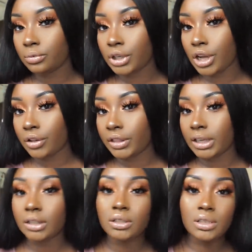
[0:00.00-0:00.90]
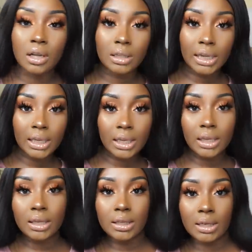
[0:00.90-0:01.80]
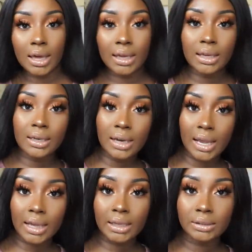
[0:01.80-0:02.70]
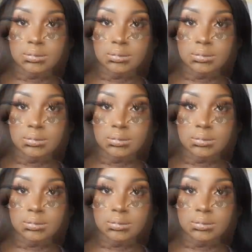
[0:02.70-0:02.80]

What do y'all think? Do y'all like it? Yay, nay.